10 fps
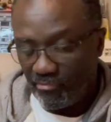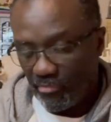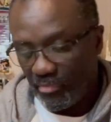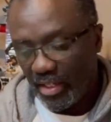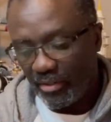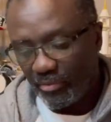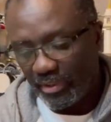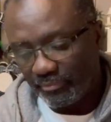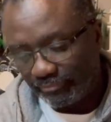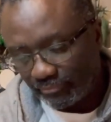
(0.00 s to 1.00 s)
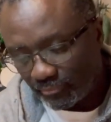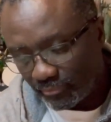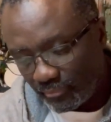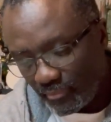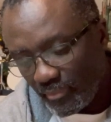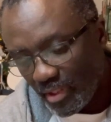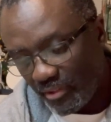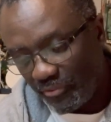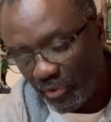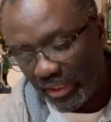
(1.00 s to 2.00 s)
Yeah, well,
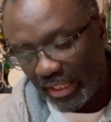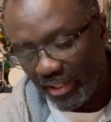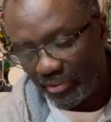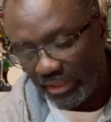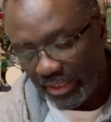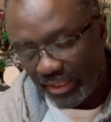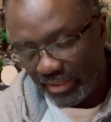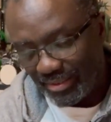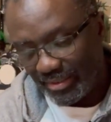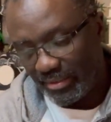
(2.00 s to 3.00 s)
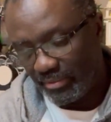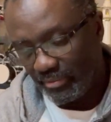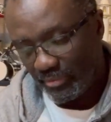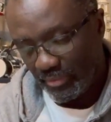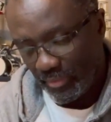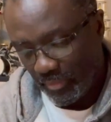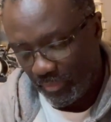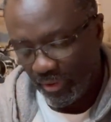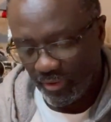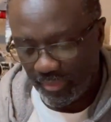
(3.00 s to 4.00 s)
if you can actually get into the
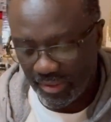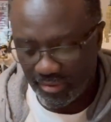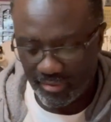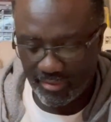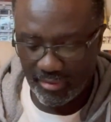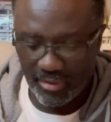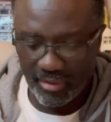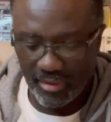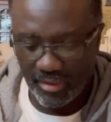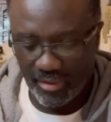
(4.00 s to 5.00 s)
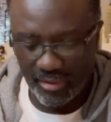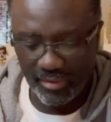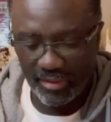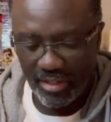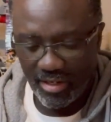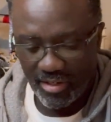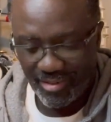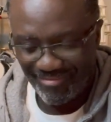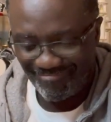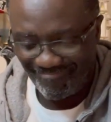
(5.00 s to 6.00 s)
pyramid, there
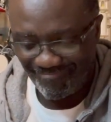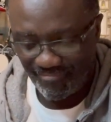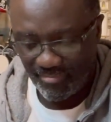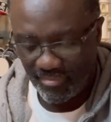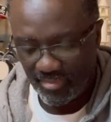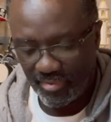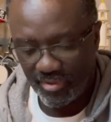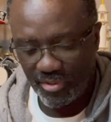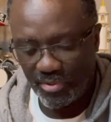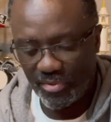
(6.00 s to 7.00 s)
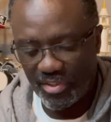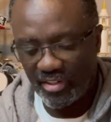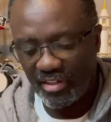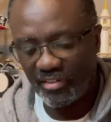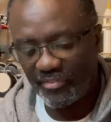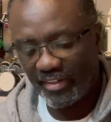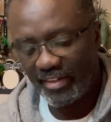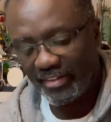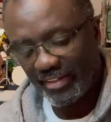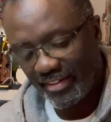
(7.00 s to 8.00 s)
are two
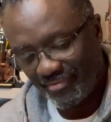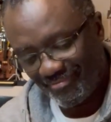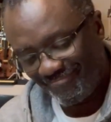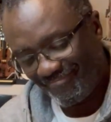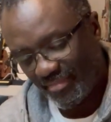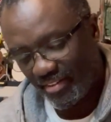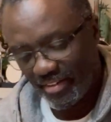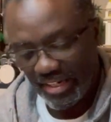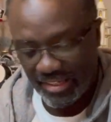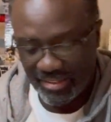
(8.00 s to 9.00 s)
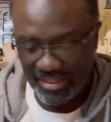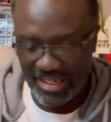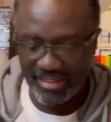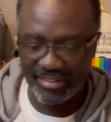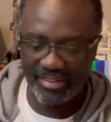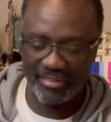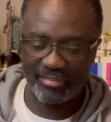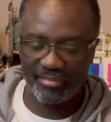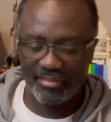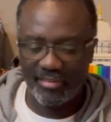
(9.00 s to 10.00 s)
sarcophagi that are hidden in there.
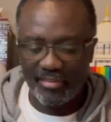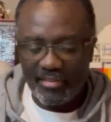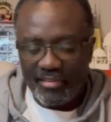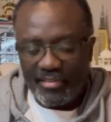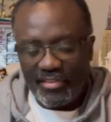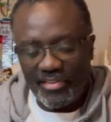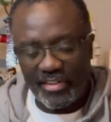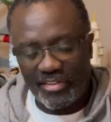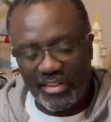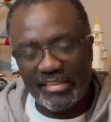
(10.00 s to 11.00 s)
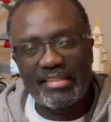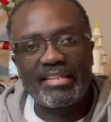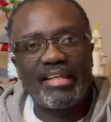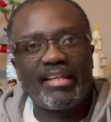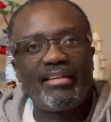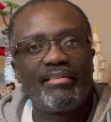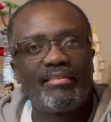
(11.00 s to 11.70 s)
So as you can see,